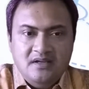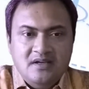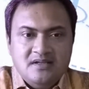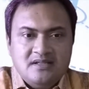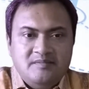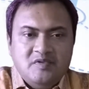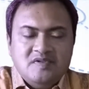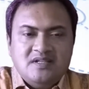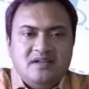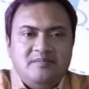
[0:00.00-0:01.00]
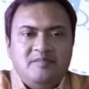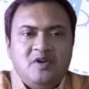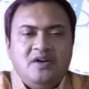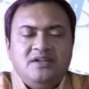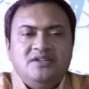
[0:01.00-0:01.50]
Suppose an
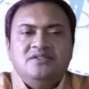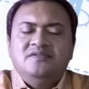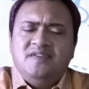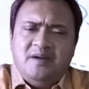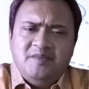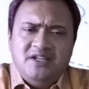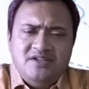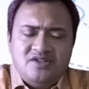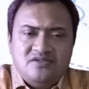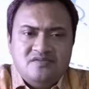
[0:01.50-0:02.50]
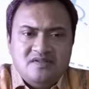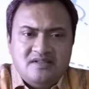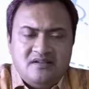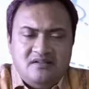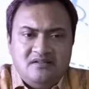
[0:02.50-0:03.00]
employee due to family
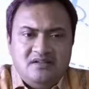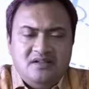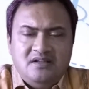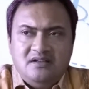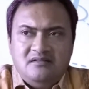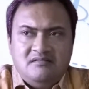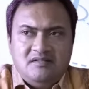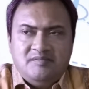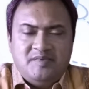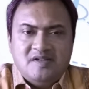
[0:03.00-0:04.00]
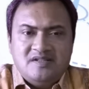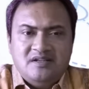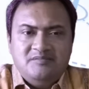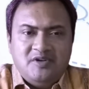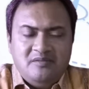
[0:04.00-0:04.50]
issues or
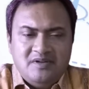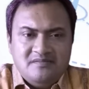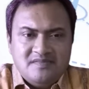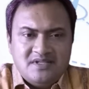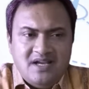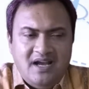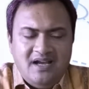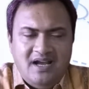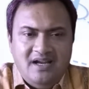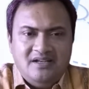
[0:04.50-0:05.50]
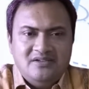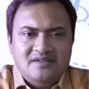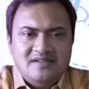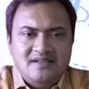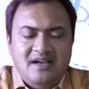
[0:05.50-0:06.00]
personal problems had to
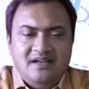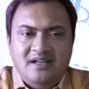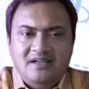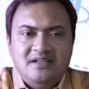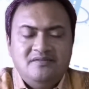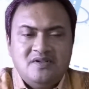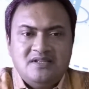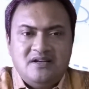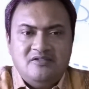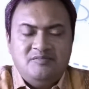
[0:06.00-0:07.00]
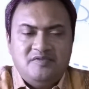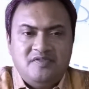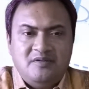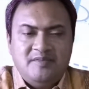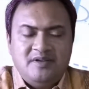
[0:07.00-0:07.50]
resign and he was an
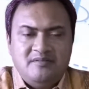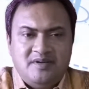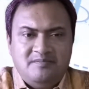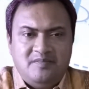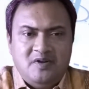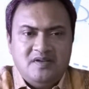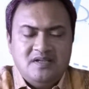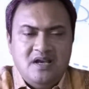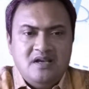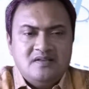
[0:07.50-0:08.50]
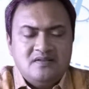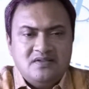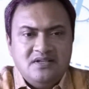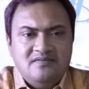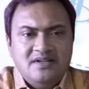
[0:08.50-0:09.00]
outperforming employee. So
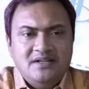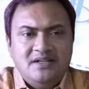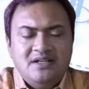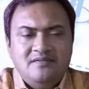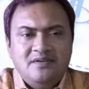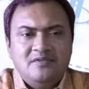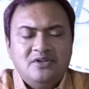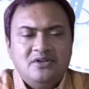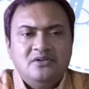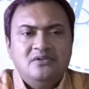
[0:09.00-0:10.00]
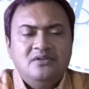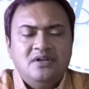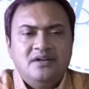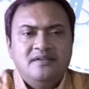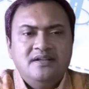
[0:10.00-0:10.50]
definitely we
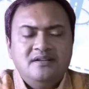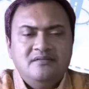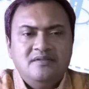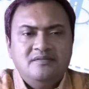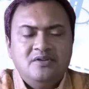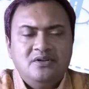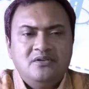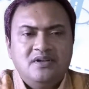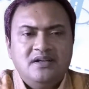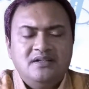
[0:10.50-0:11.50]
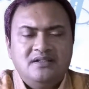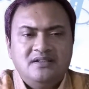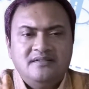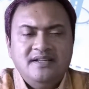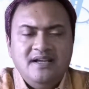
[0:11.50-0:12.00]
would look at
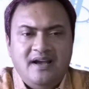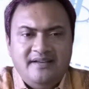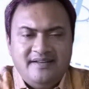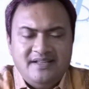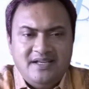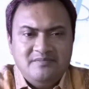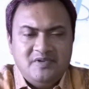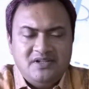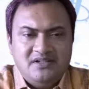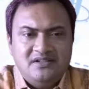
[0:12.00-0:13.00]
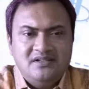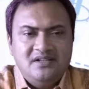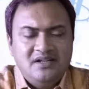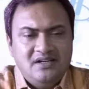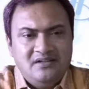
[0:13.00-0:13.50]
rehiring him or her
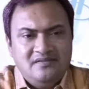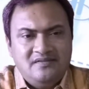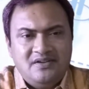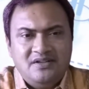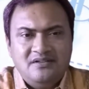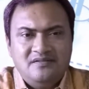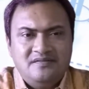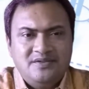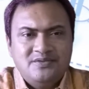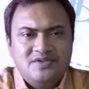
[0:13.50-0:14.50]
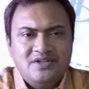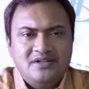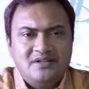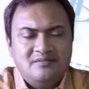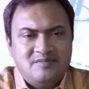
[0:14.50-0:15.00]
for a
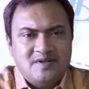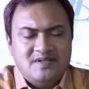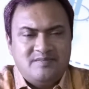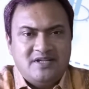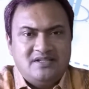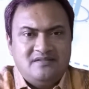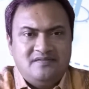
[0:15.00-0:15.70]
future perspective.